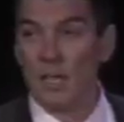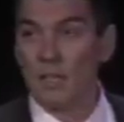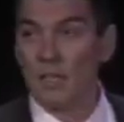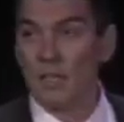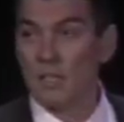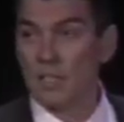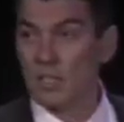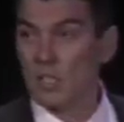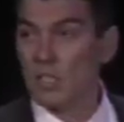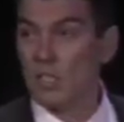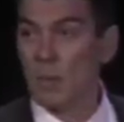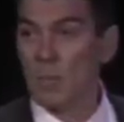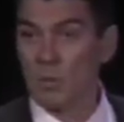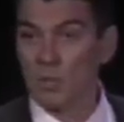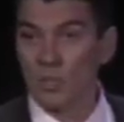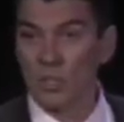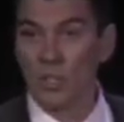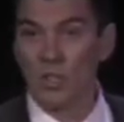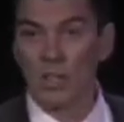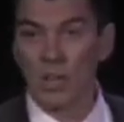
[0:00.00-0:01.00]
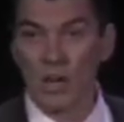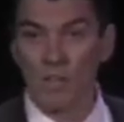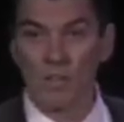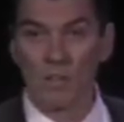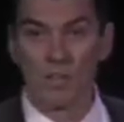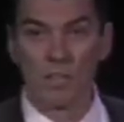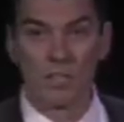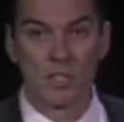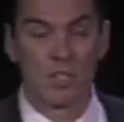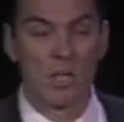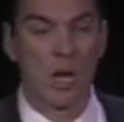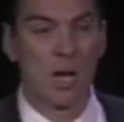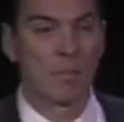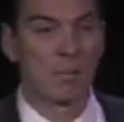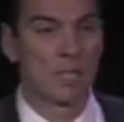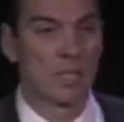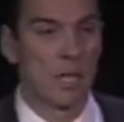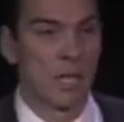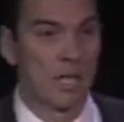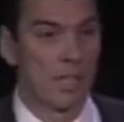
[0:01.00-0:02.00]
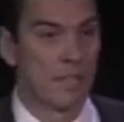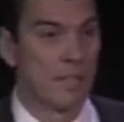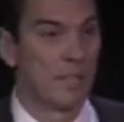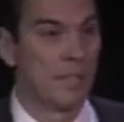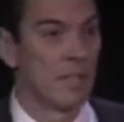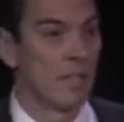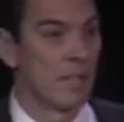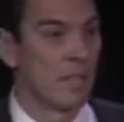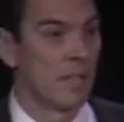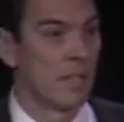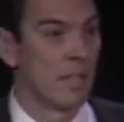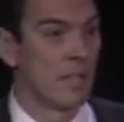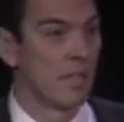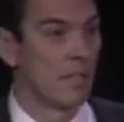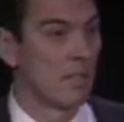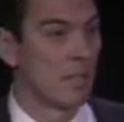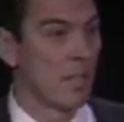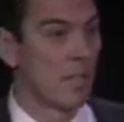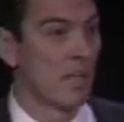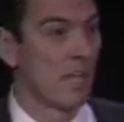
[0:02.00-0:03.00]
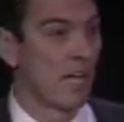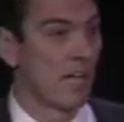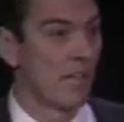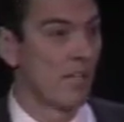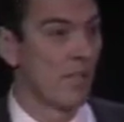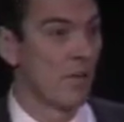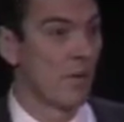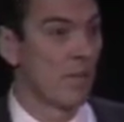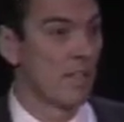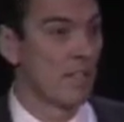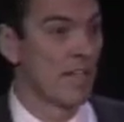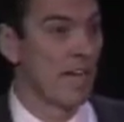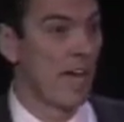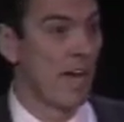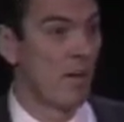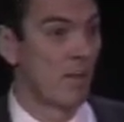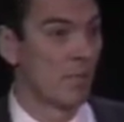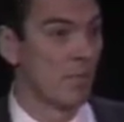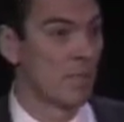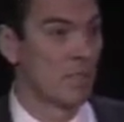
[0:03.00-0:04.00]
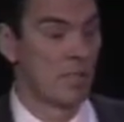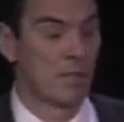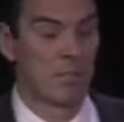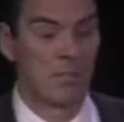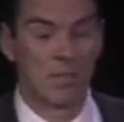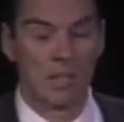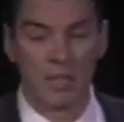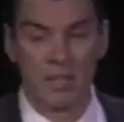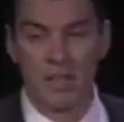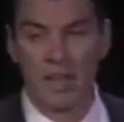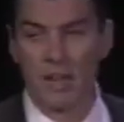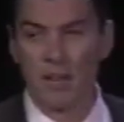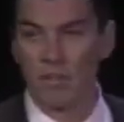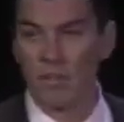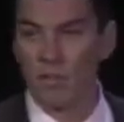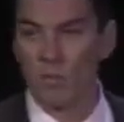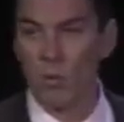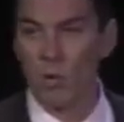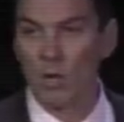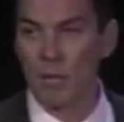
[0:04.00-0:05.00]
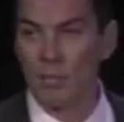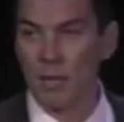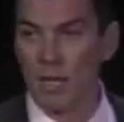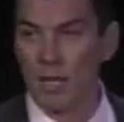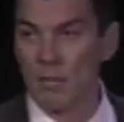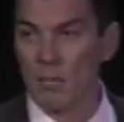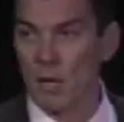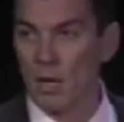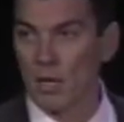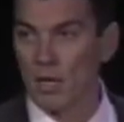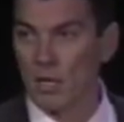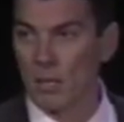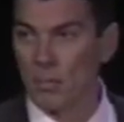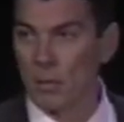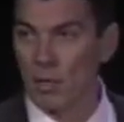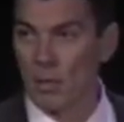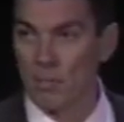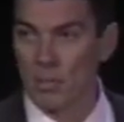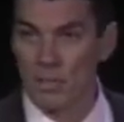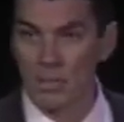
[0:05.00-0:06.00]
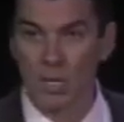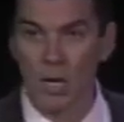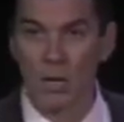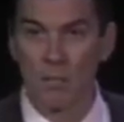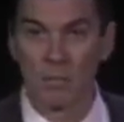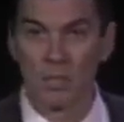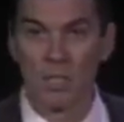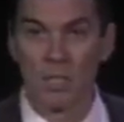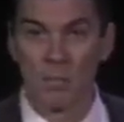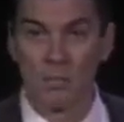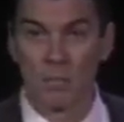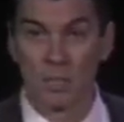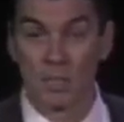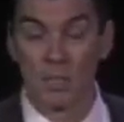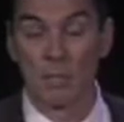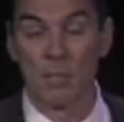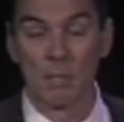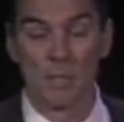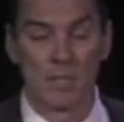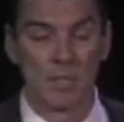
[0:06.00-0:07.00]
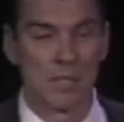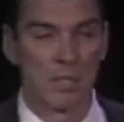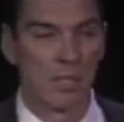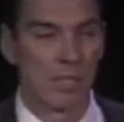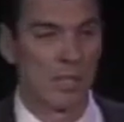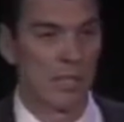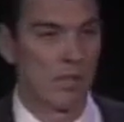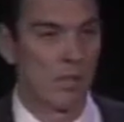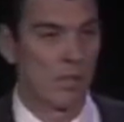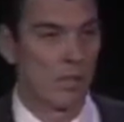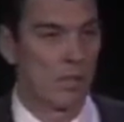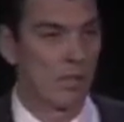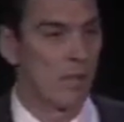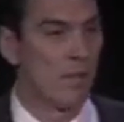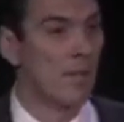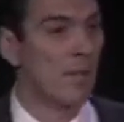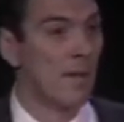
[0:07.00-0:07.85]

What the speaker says: Someone should have covered the stop sign getting voted down, because the town didn't want to pay the money to put up a stop sign because someone is going to get hurt.